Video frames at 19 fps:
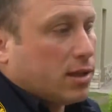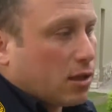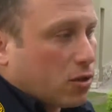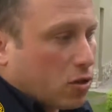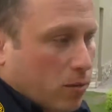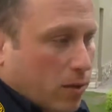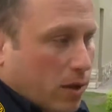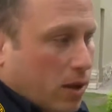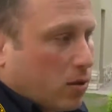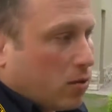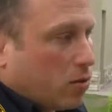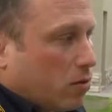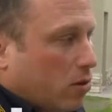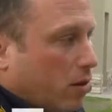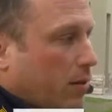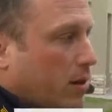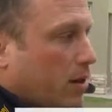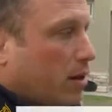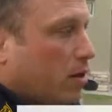We have seen
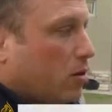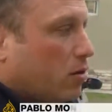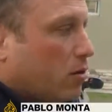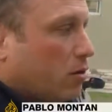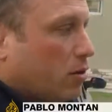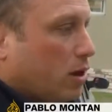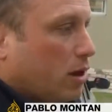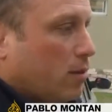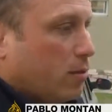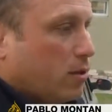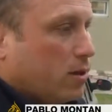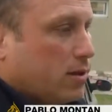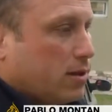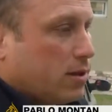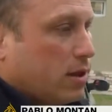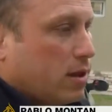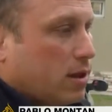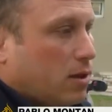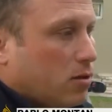an increase in police
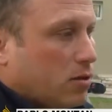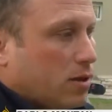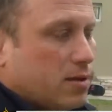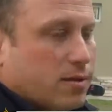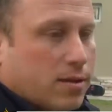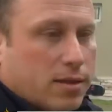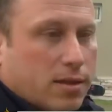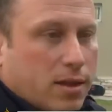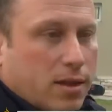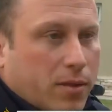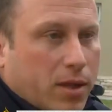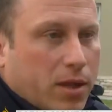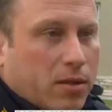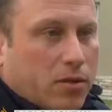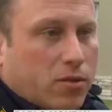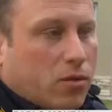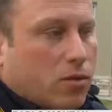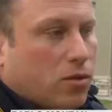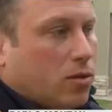operations in the
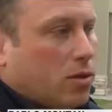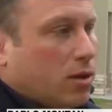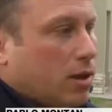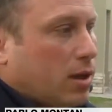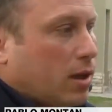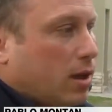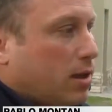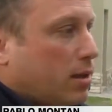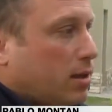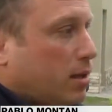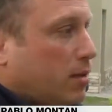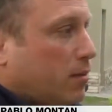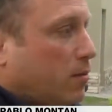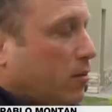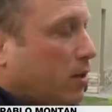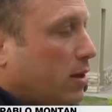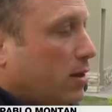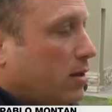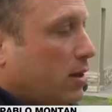slums. We are
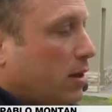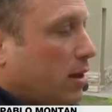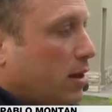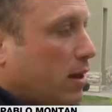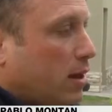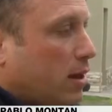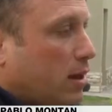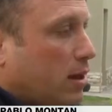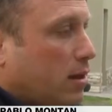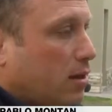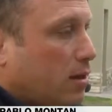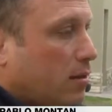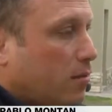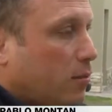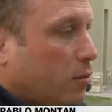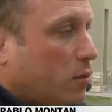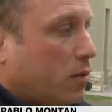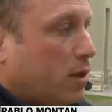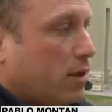fighting on the ground.
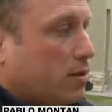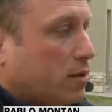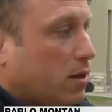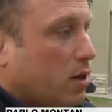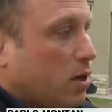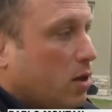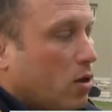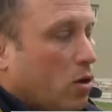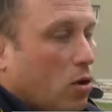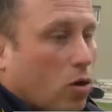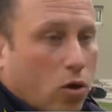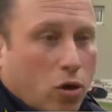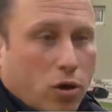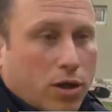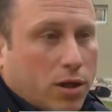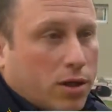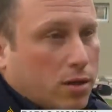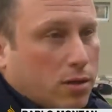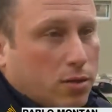There is a
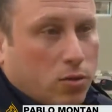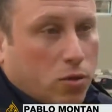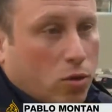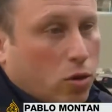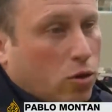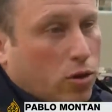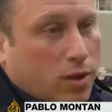political will of zero